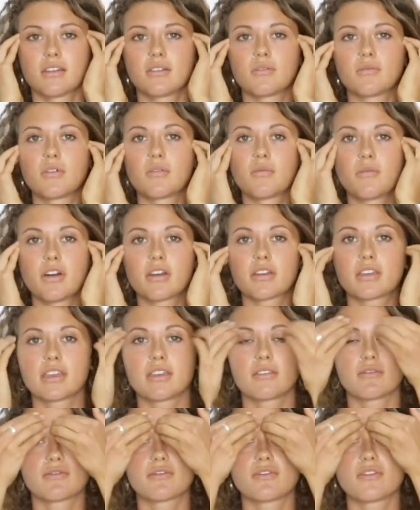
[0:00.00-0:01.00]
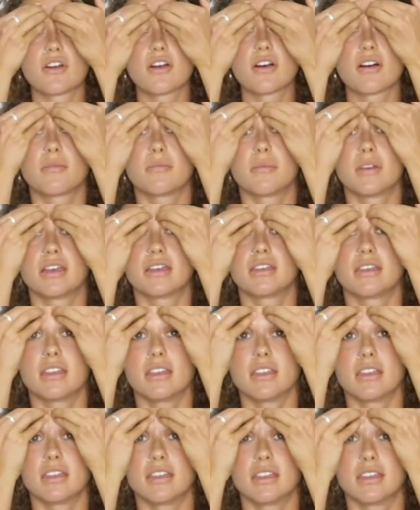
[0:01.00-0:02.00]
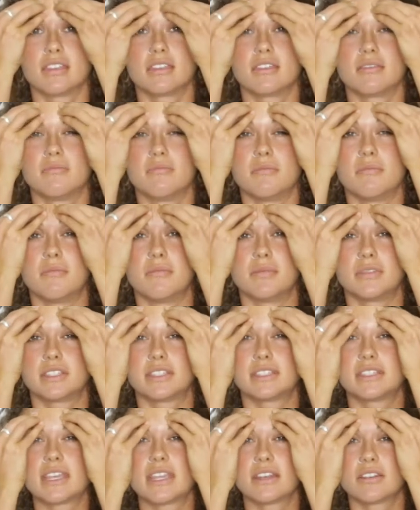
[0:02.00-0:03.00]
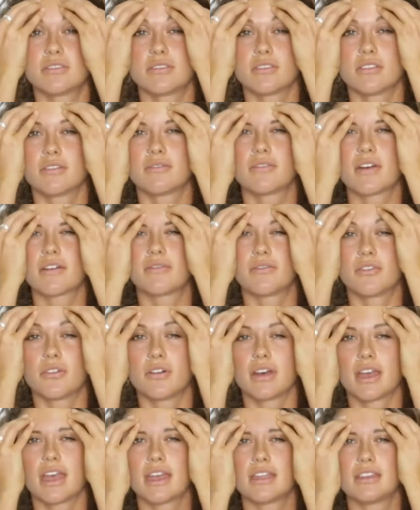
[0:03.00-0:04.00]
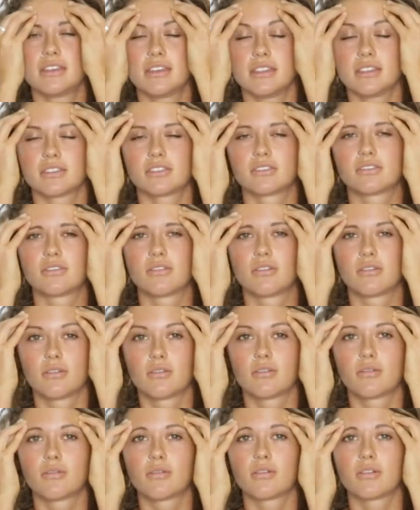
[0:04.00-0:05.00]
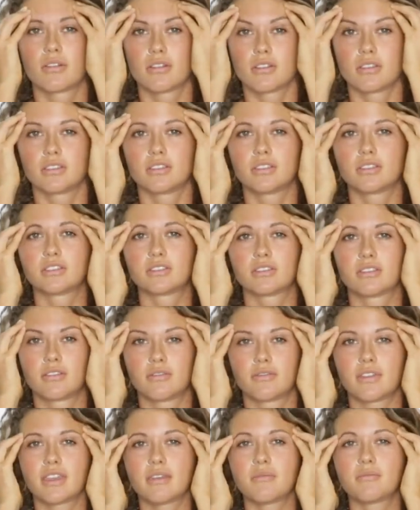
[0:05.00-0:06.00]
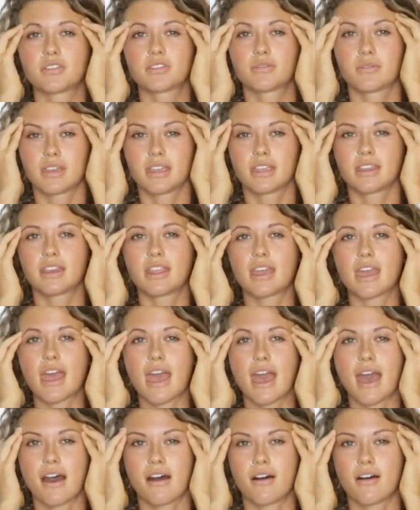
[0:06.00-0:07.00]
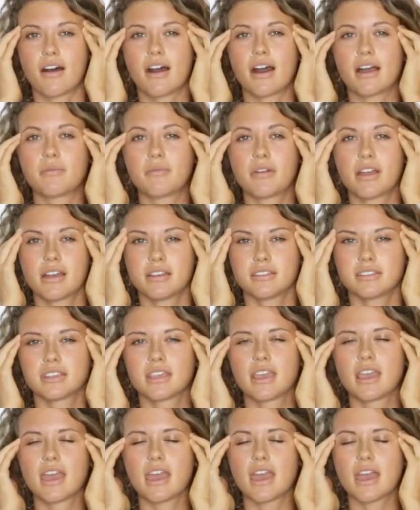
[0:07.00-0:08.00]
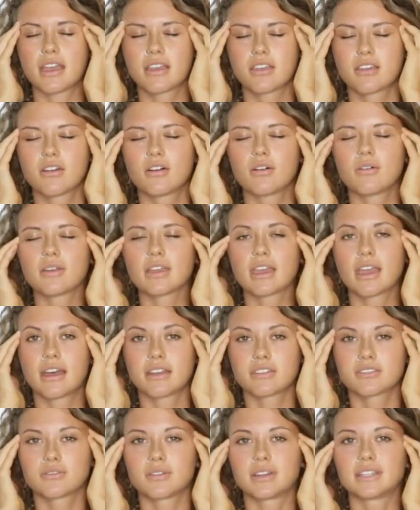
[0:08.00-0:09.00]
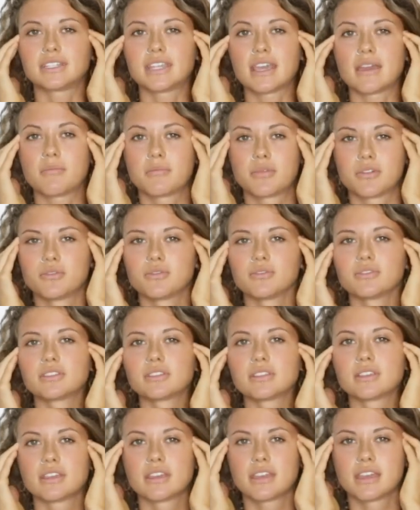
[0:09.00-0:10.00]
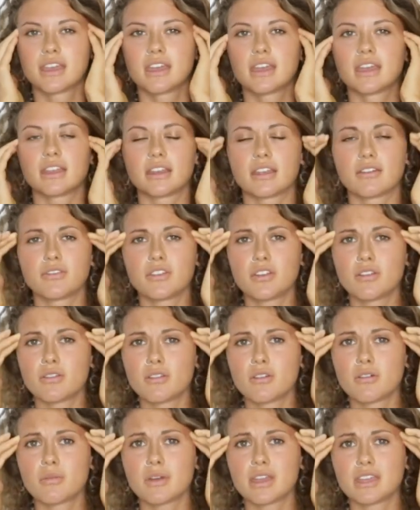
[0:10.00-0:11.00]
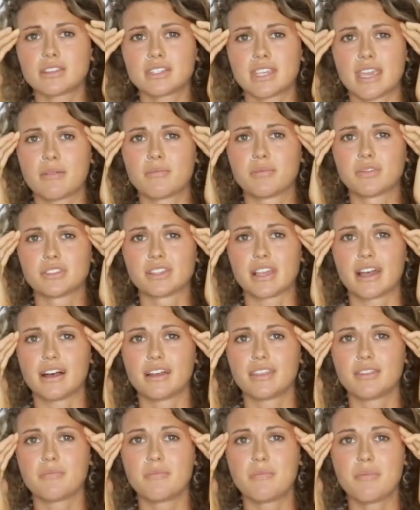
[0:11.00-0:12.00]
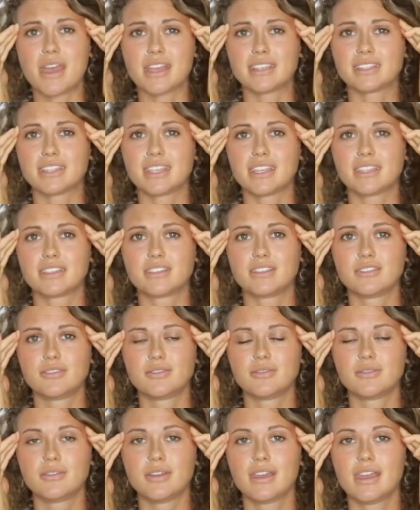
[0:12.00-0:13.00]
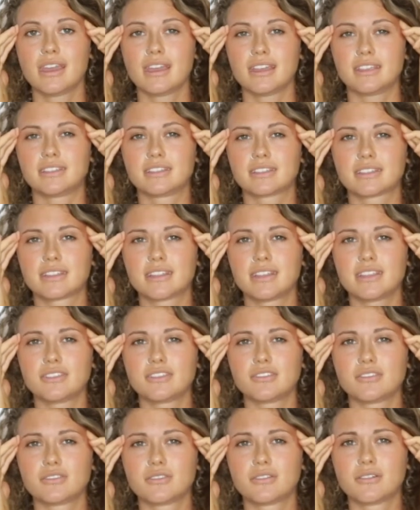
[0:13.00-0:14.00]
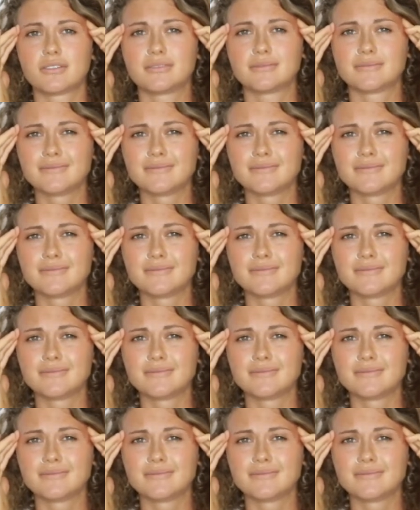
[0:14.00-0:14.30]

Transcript: We're working from the center of our forehead, so sort of in between our eyebrows, and going out to our temples. Now, if you don't know where your temples are, the best thing to do is just clench your jaw